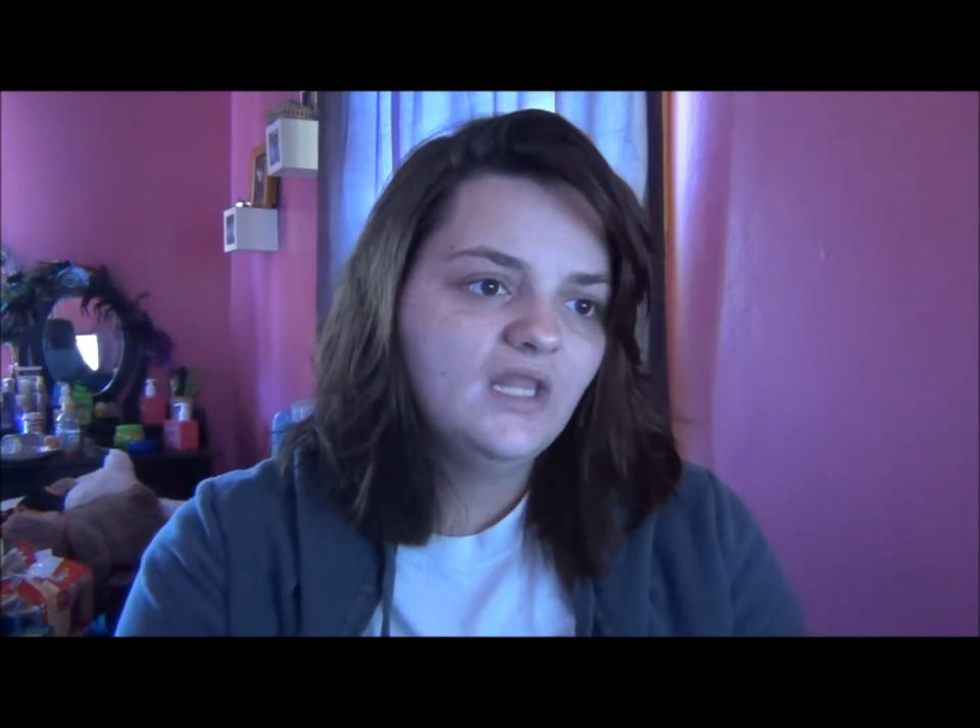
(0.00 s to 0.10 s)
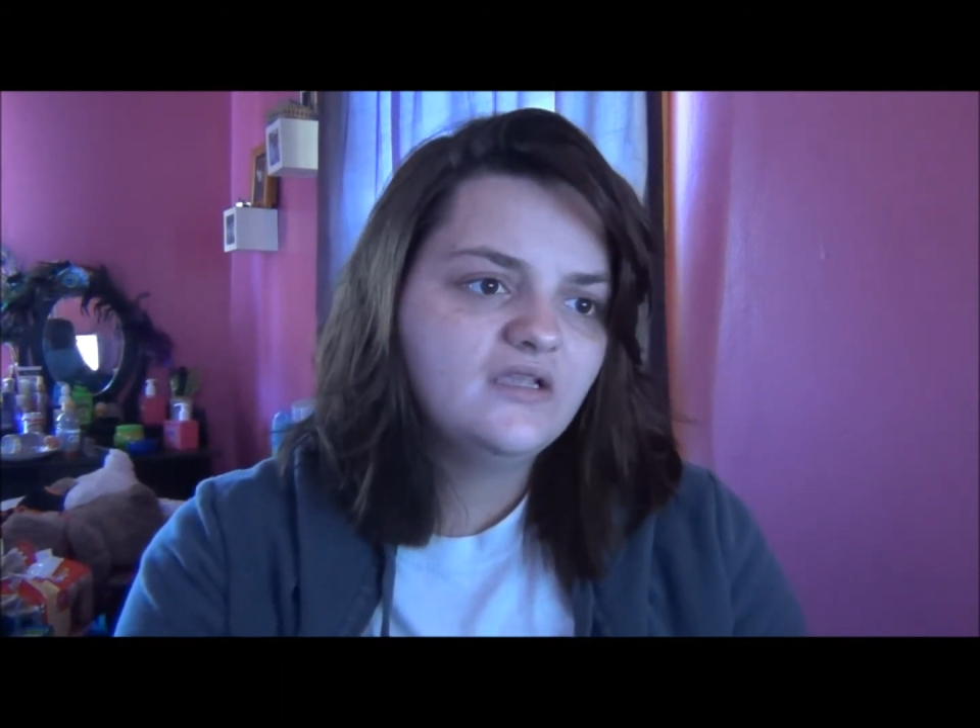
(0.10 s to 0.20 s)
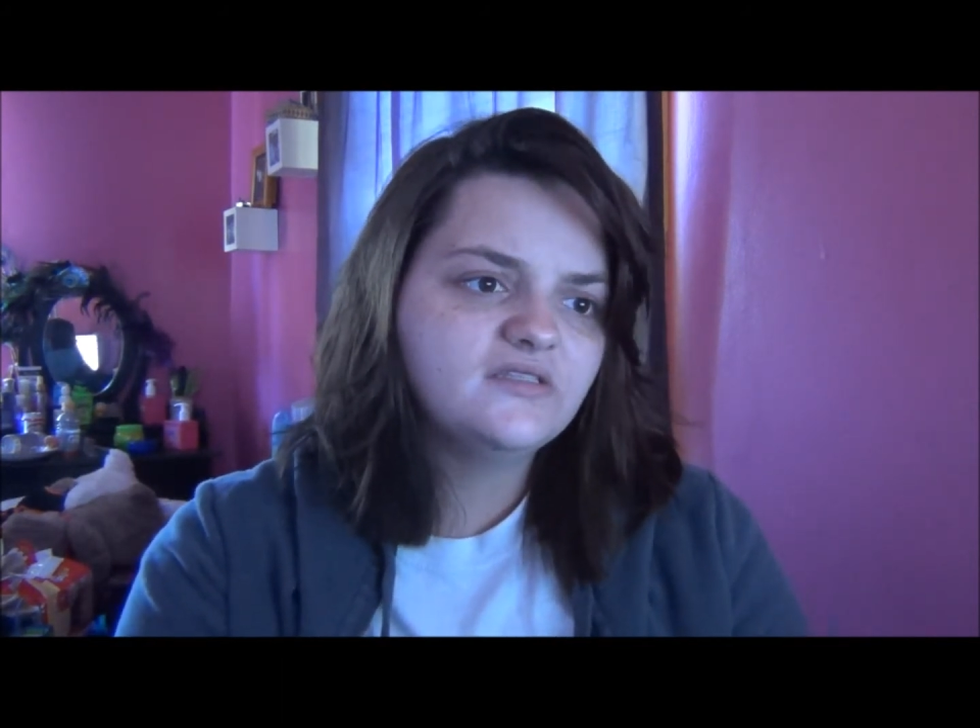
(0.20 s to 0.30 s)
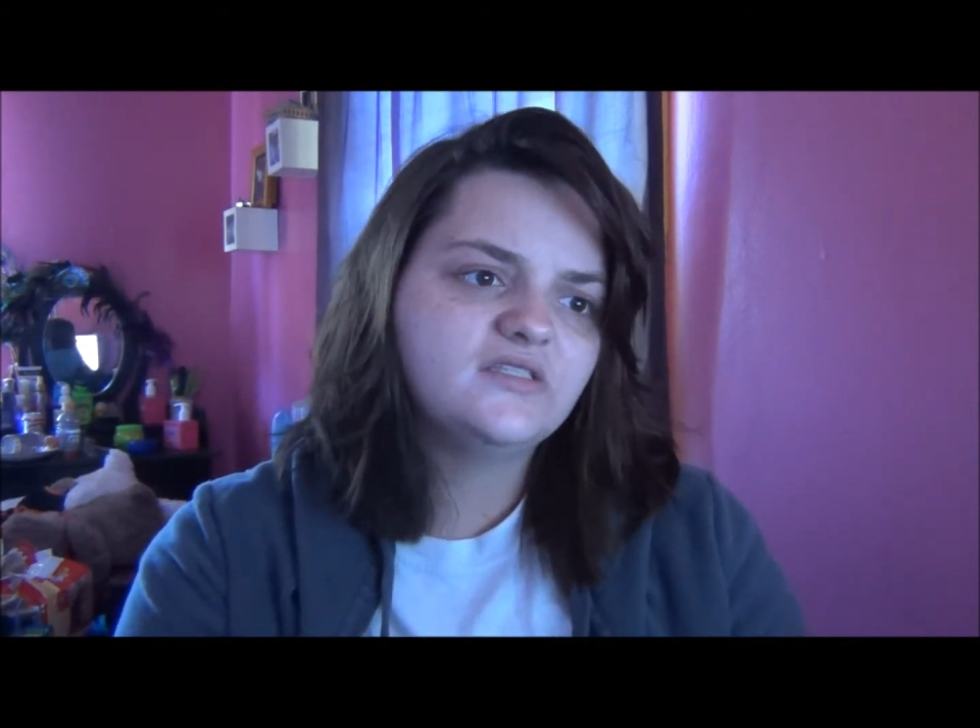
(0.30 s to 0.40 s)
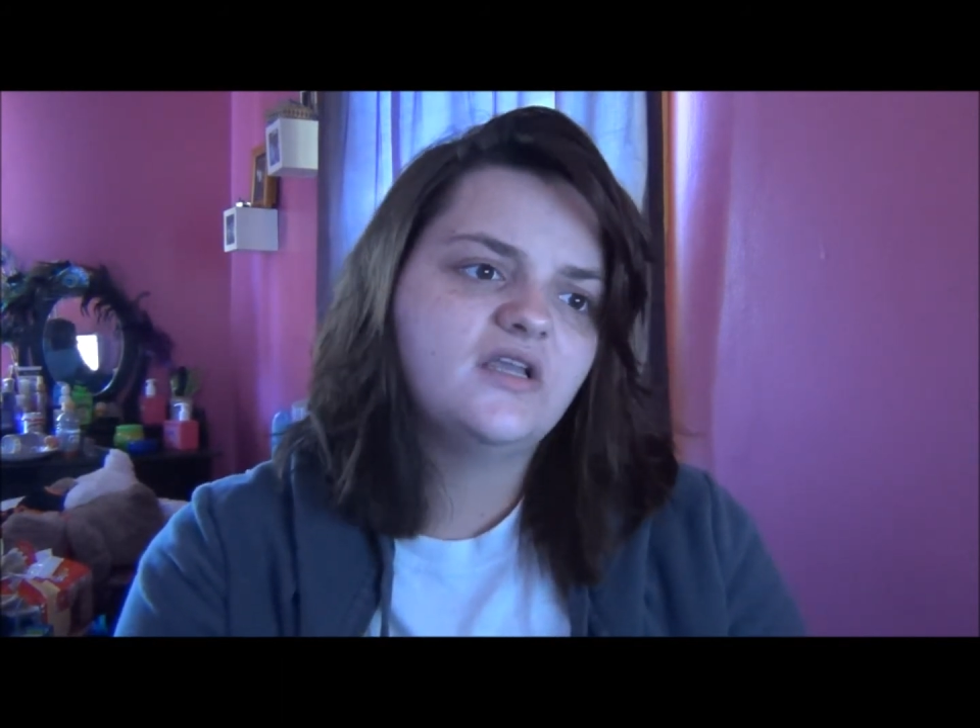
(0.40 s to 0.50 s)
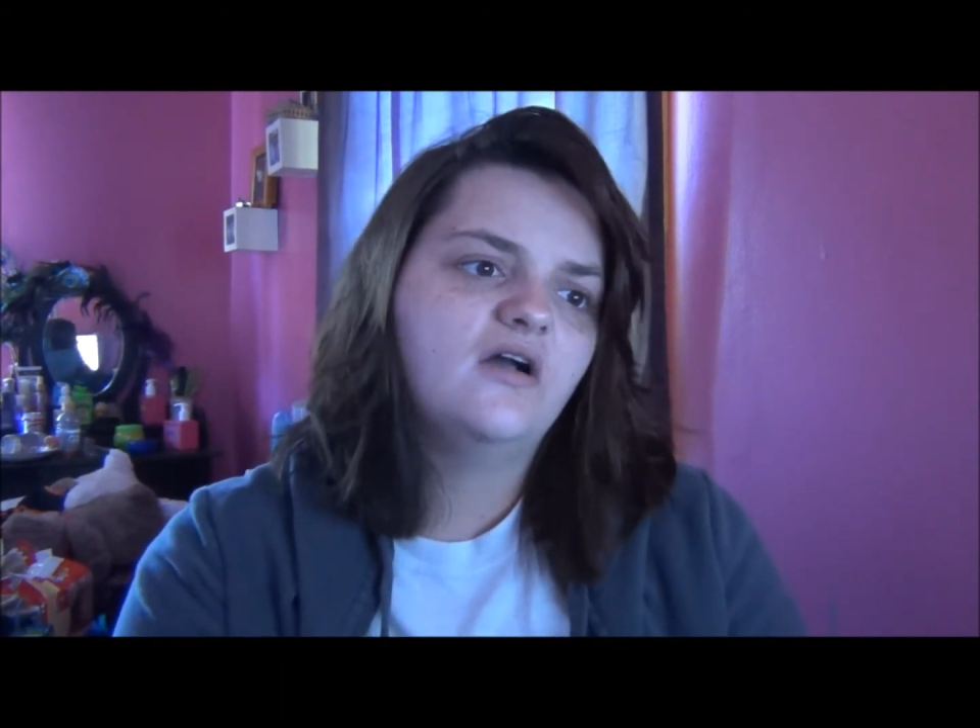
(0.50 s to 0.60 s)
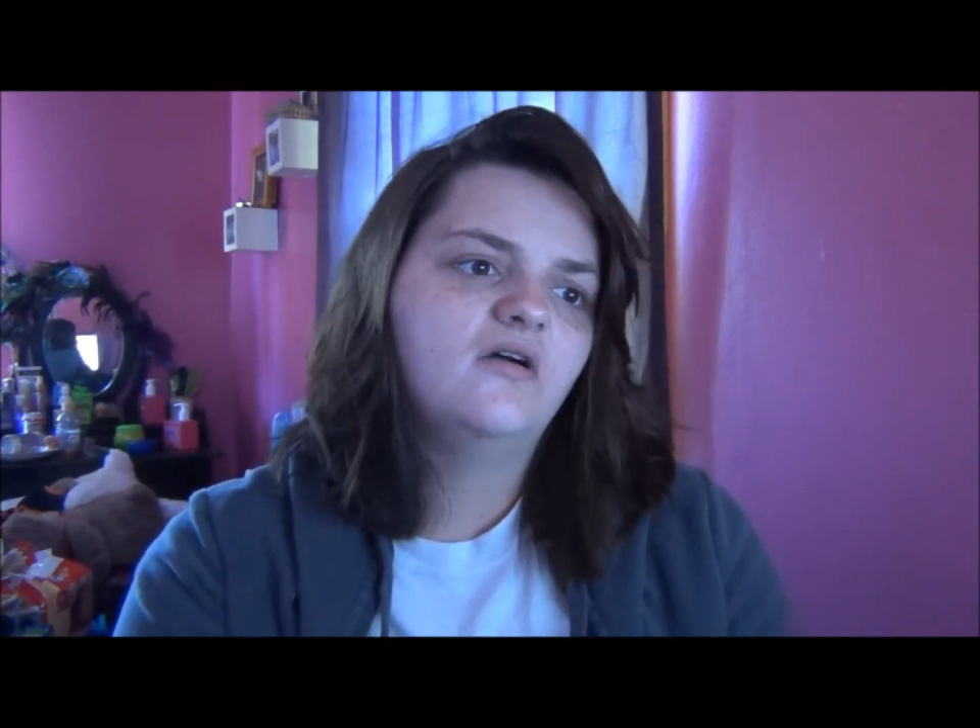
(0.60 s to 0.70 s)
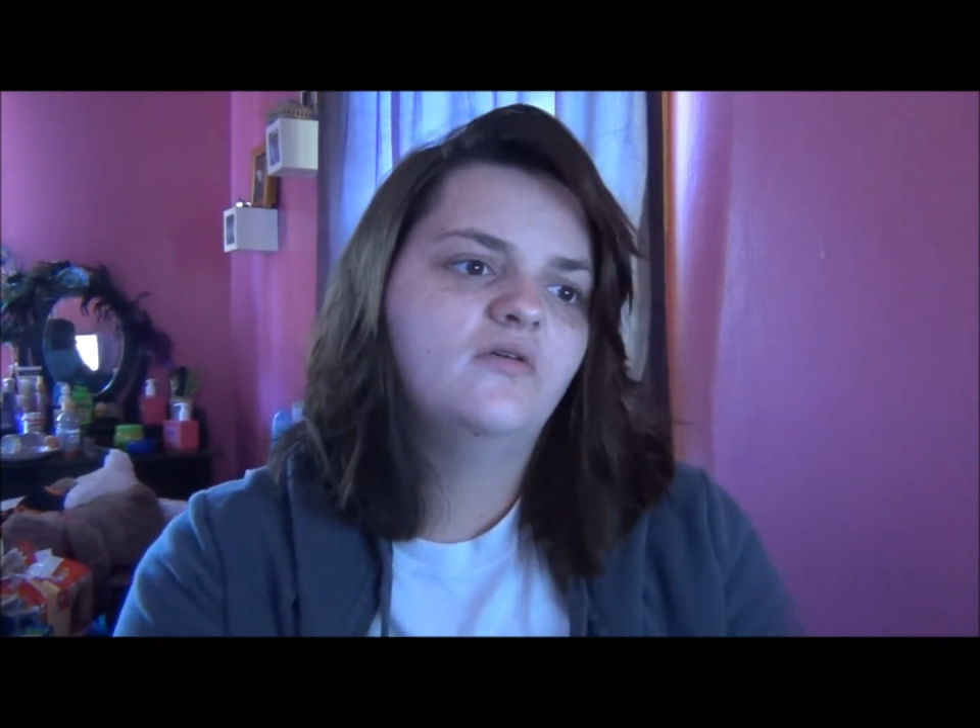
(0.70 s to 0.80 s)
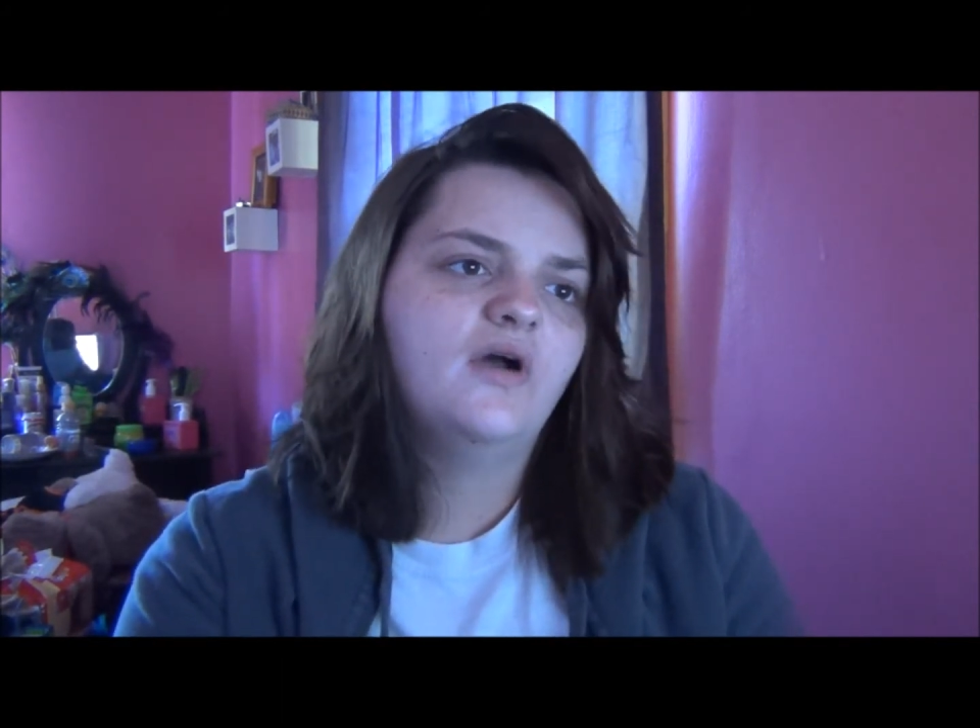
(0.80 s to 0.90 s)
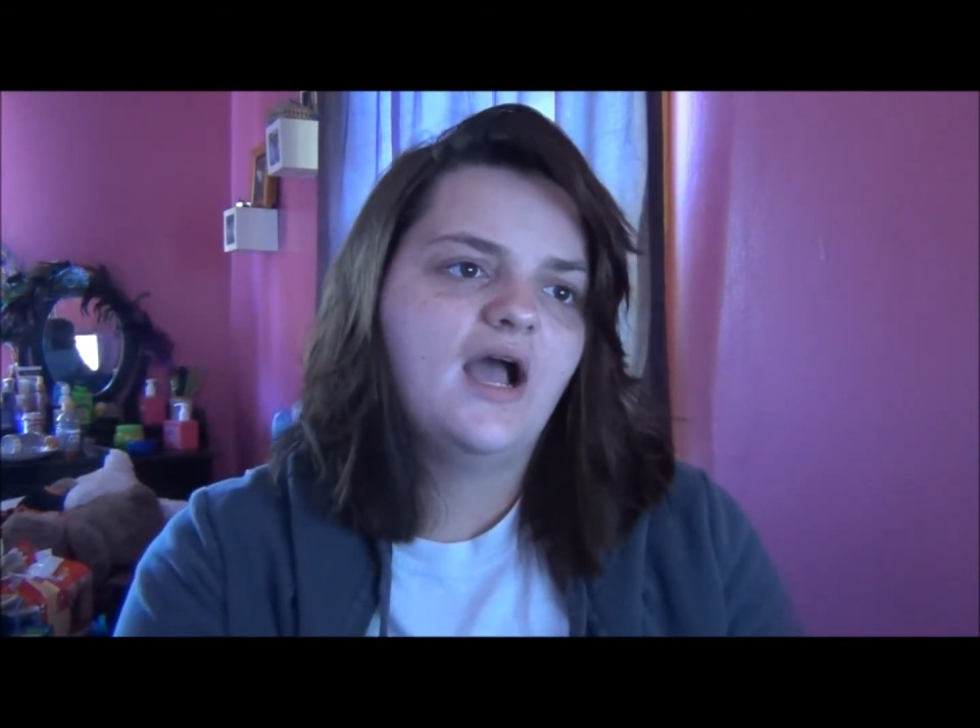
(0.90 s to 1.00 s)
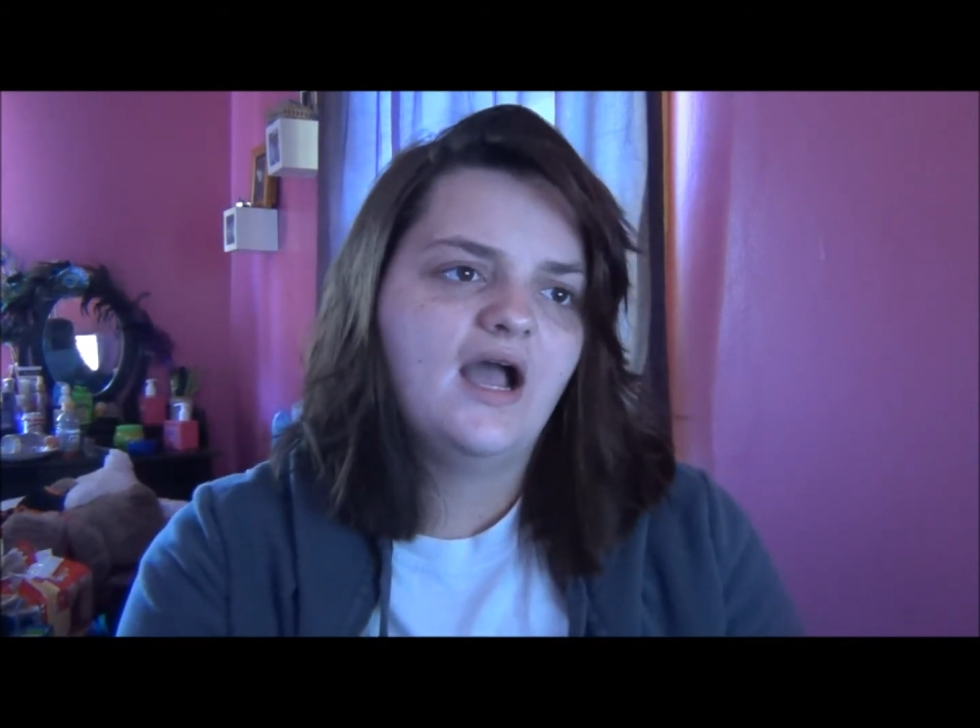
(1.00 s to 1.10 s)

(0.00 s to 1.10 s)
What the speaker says: So